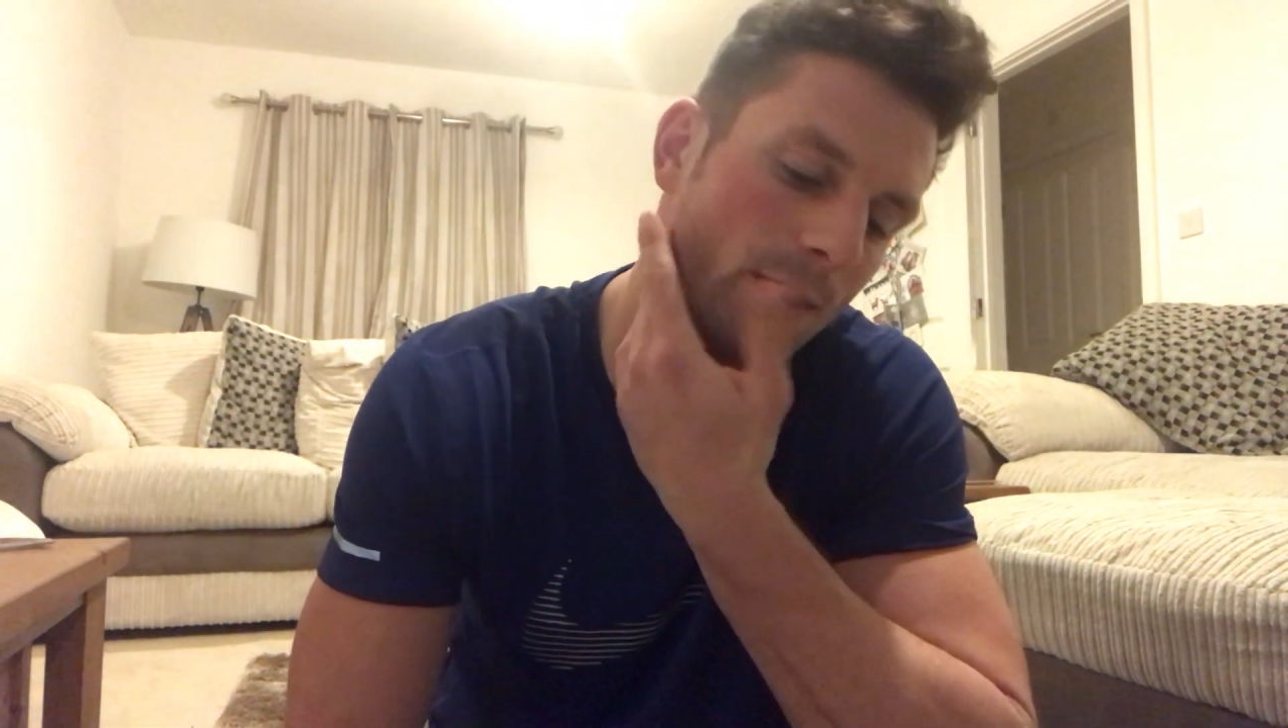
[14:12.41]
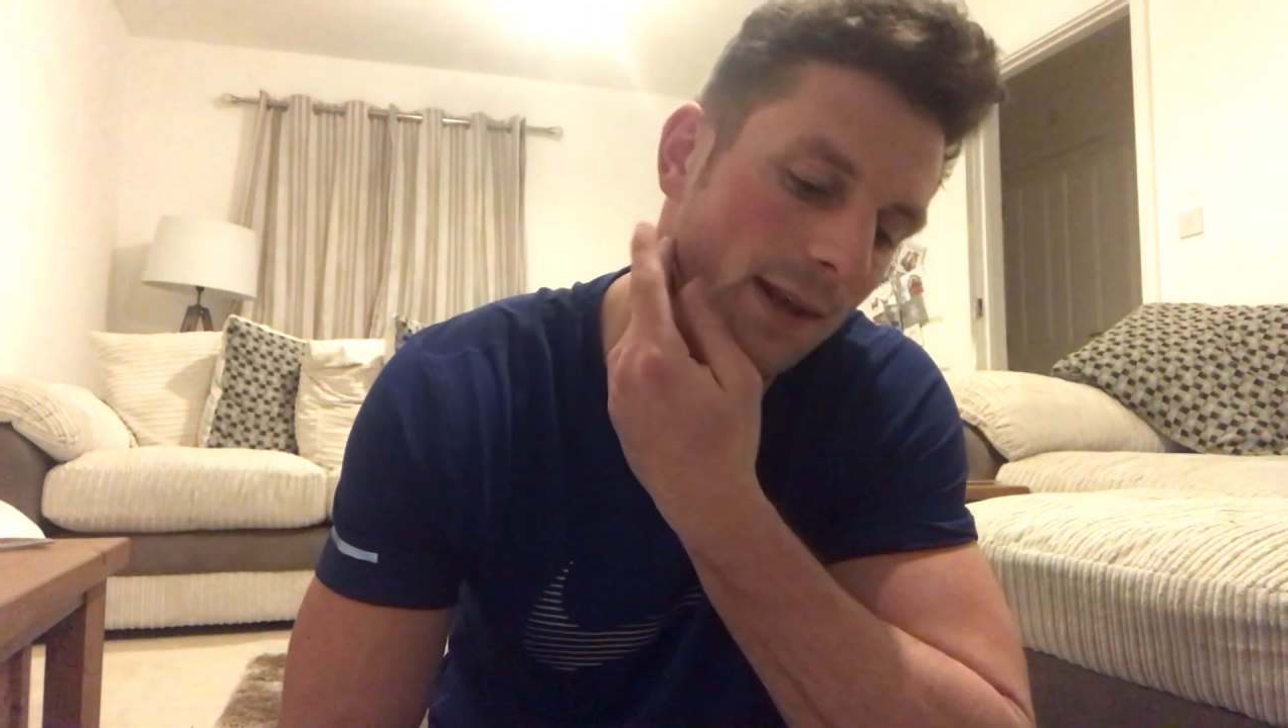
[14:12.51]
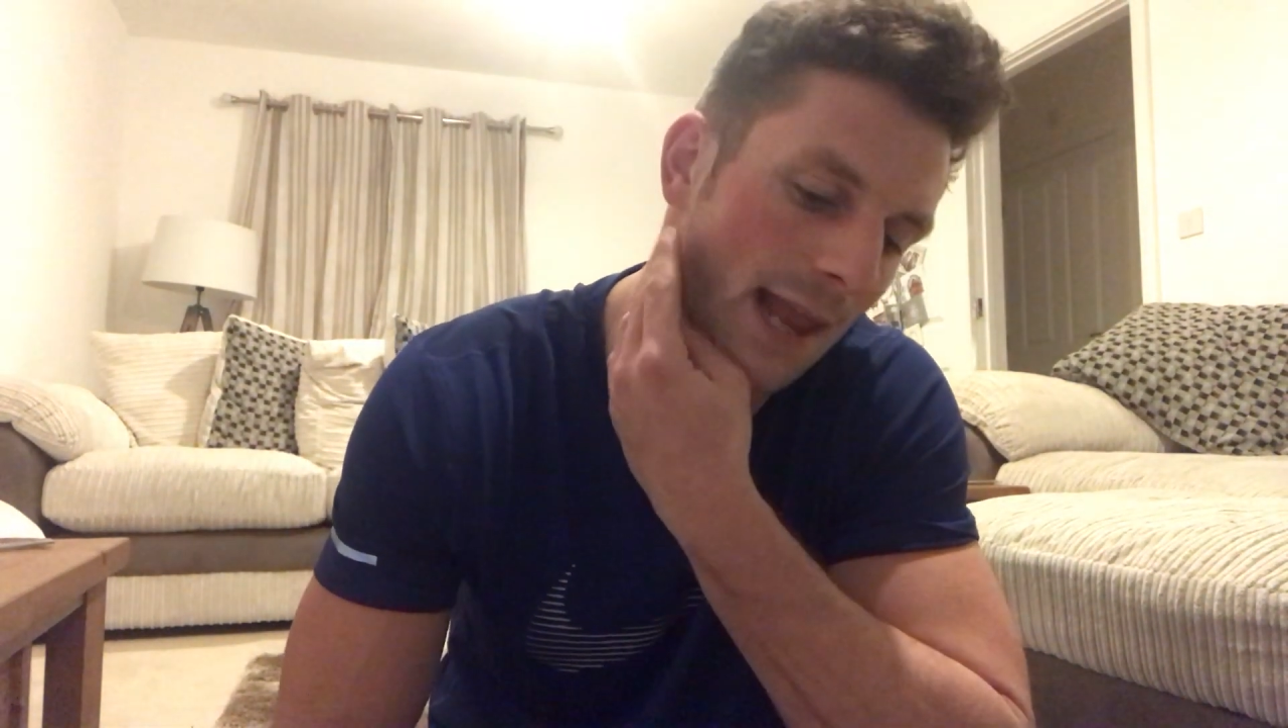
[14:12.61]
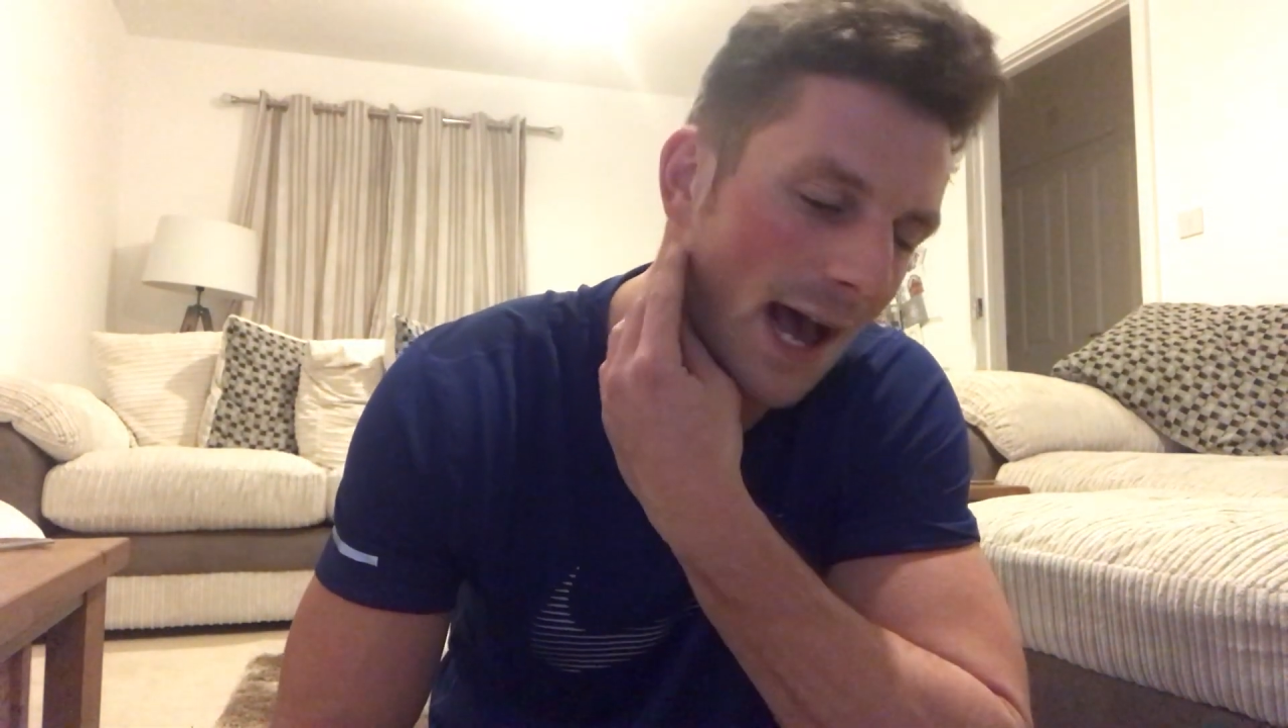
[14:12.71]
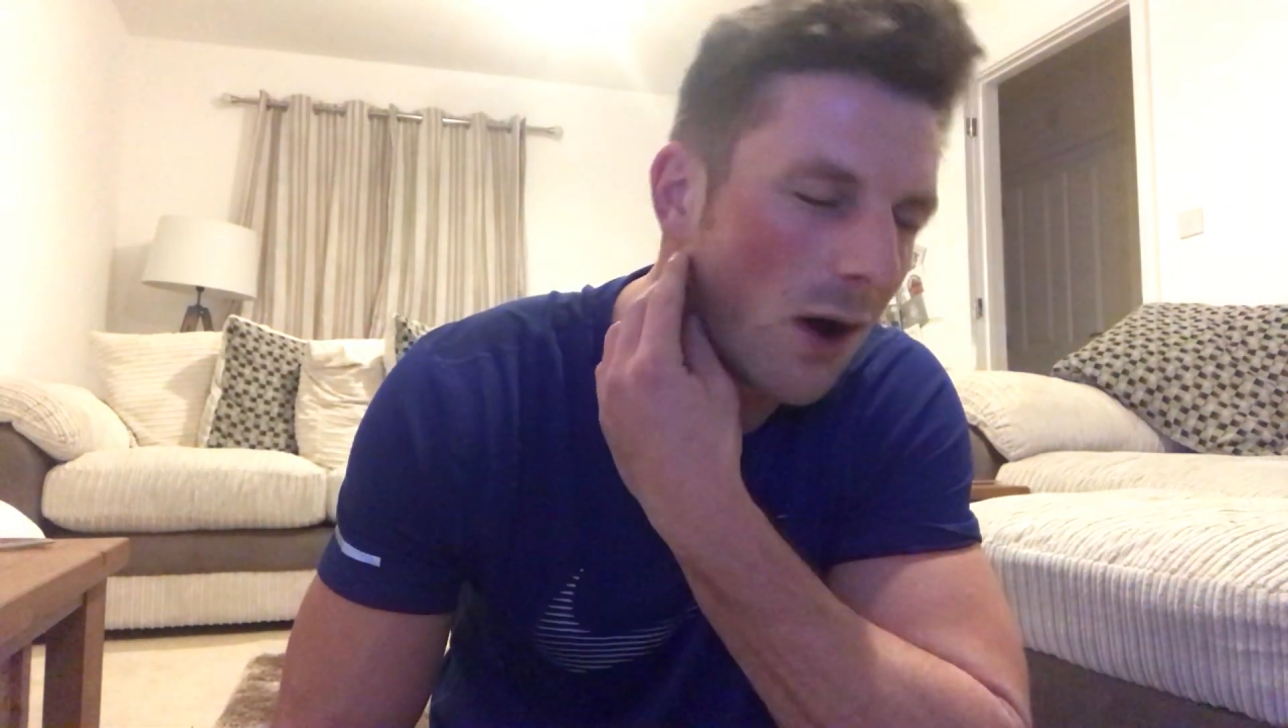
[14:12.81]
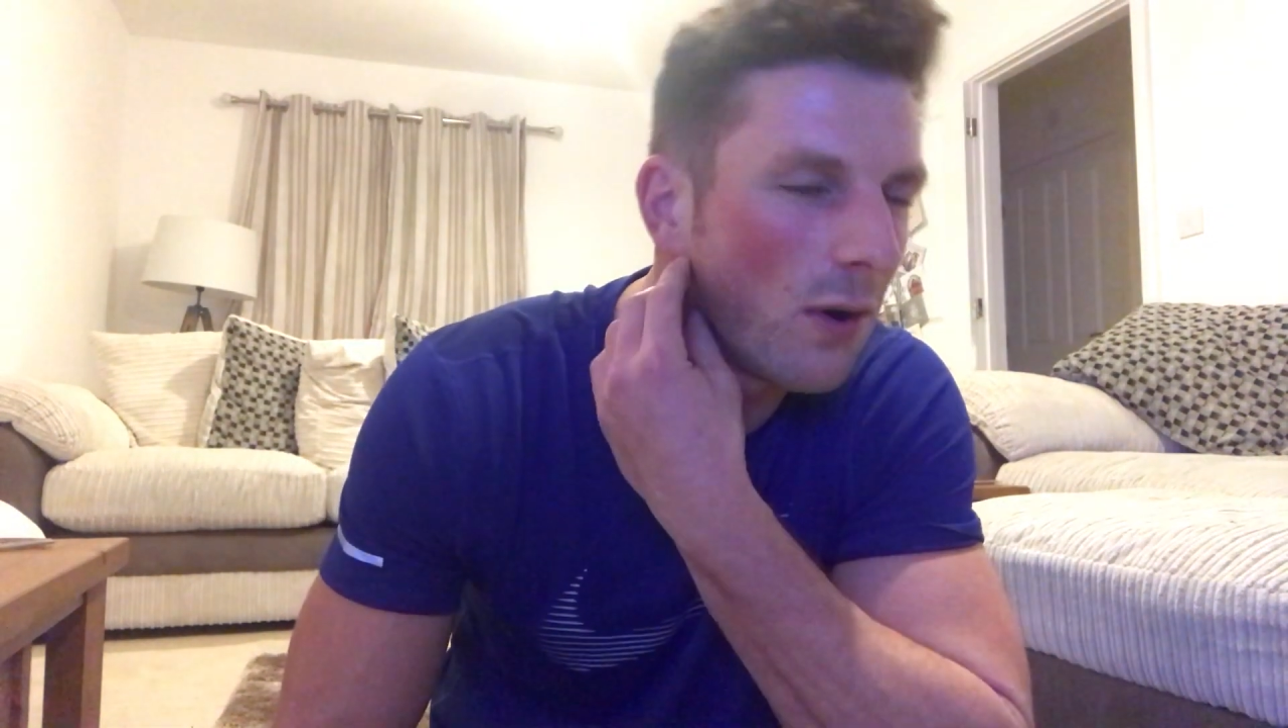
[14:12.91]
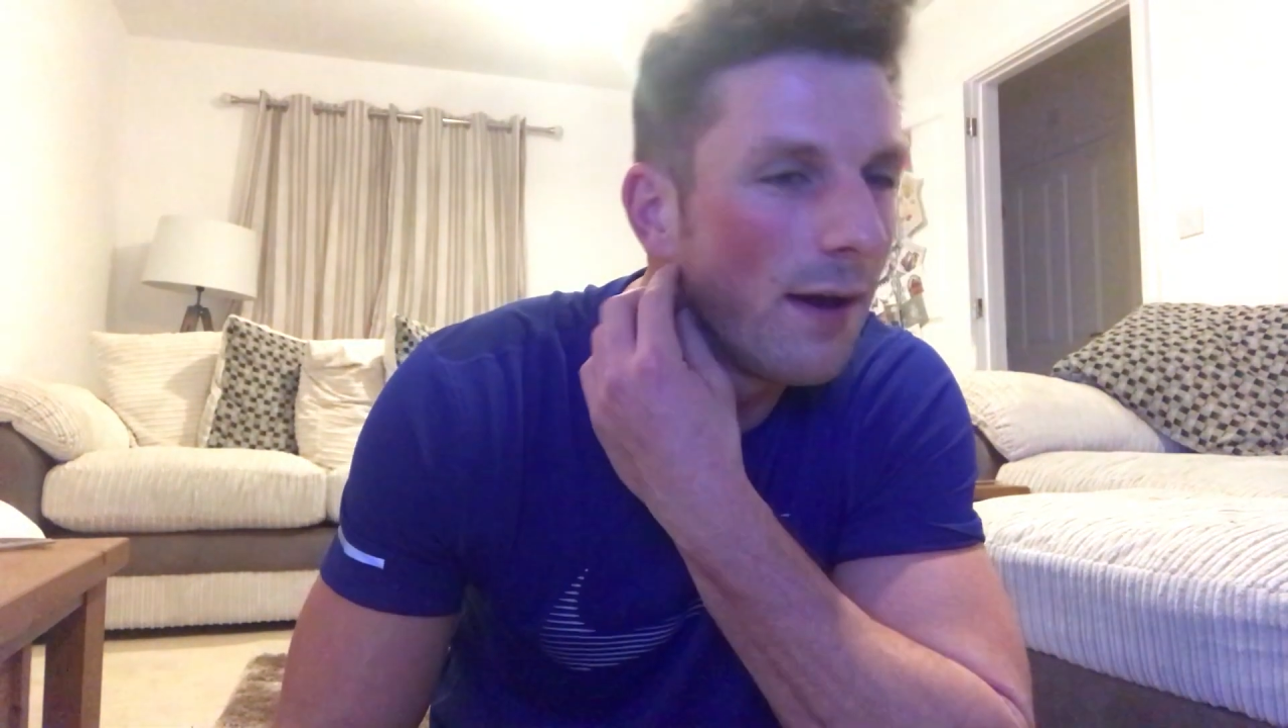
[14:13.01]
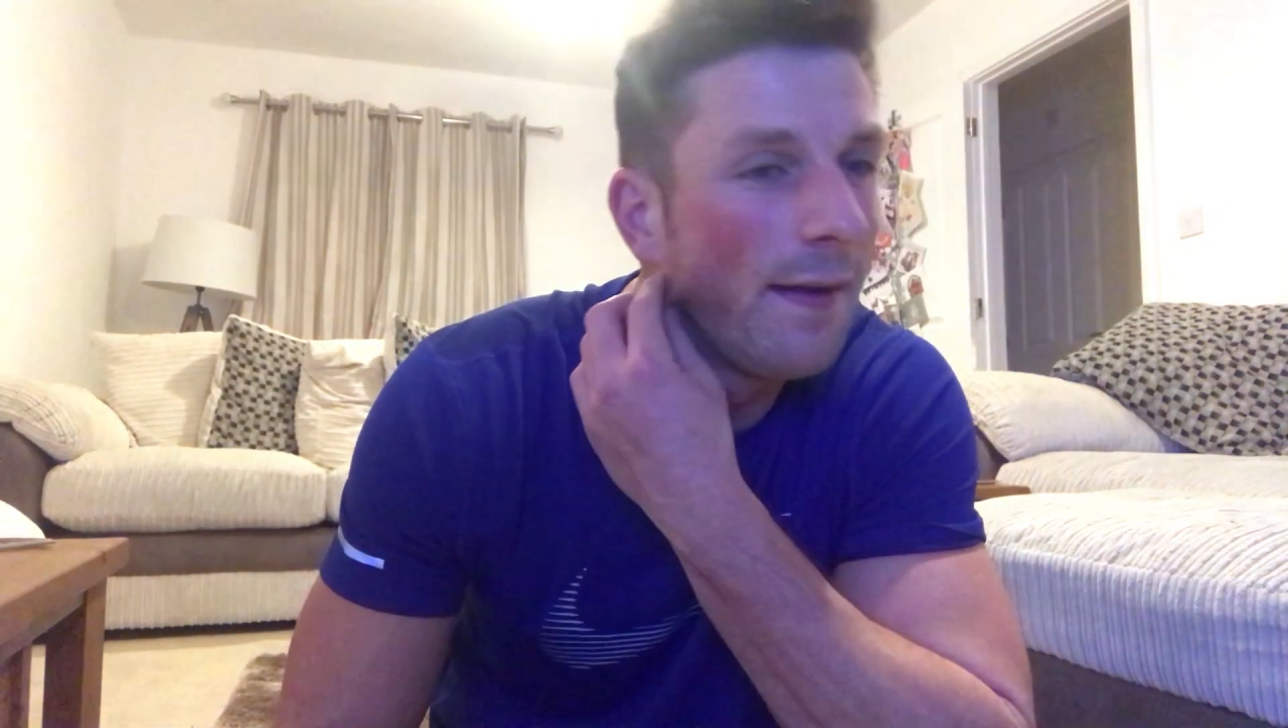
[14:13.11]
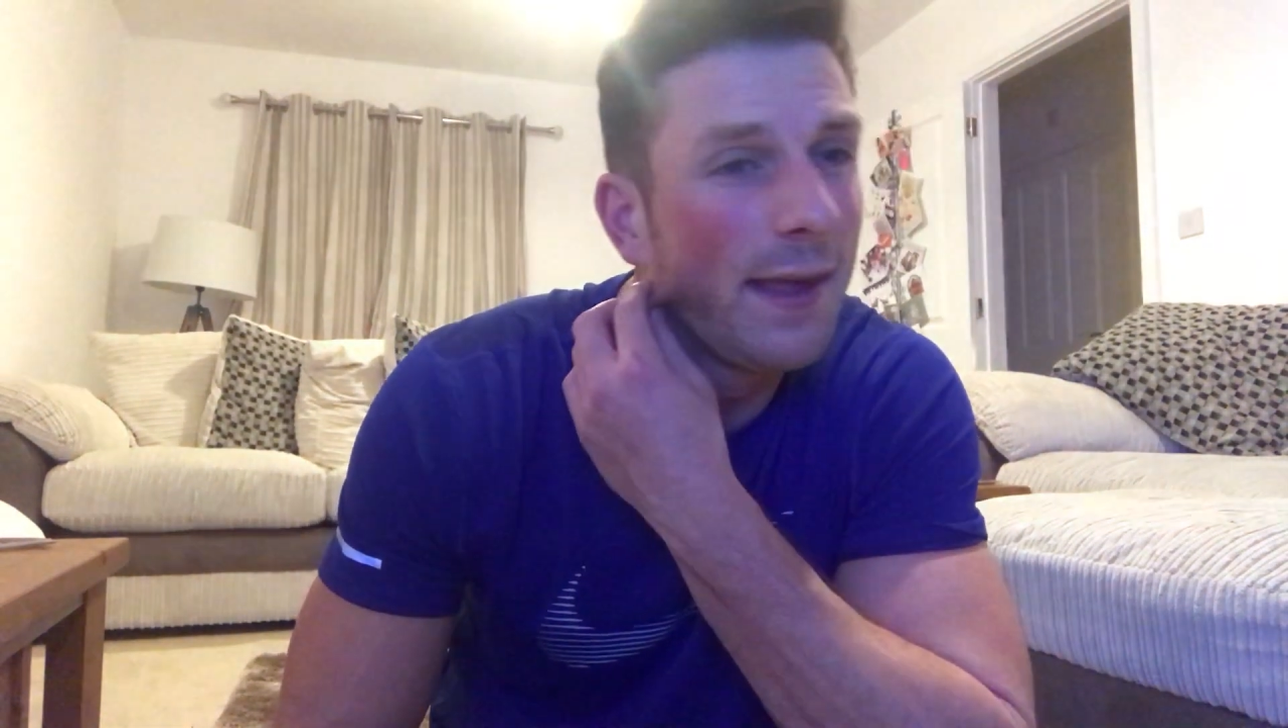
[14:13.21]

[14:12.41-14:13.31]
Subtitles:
But now